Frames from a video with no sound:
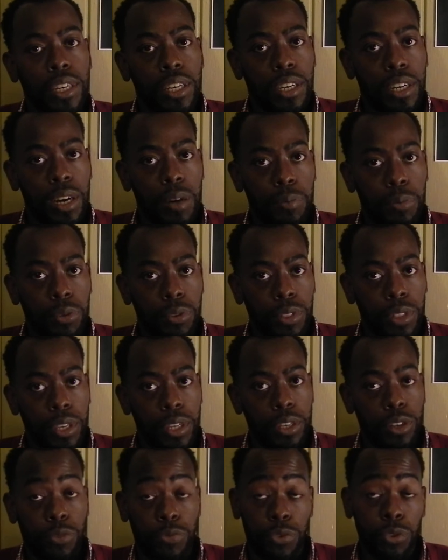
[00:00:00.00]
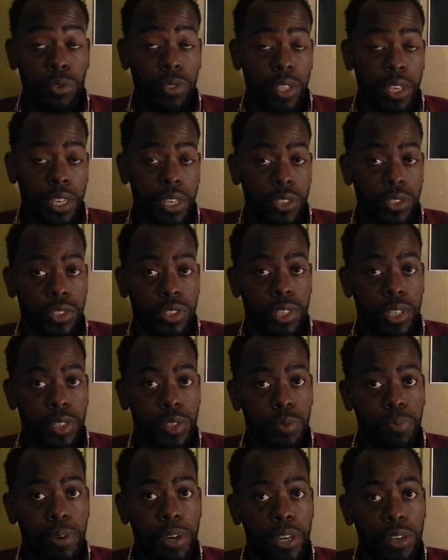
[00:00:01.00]
a few things to
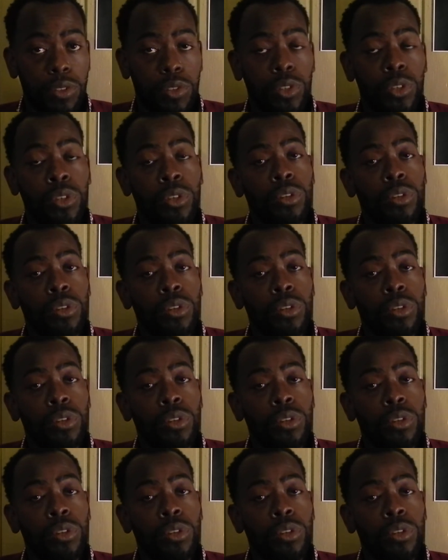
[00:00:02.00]
expect.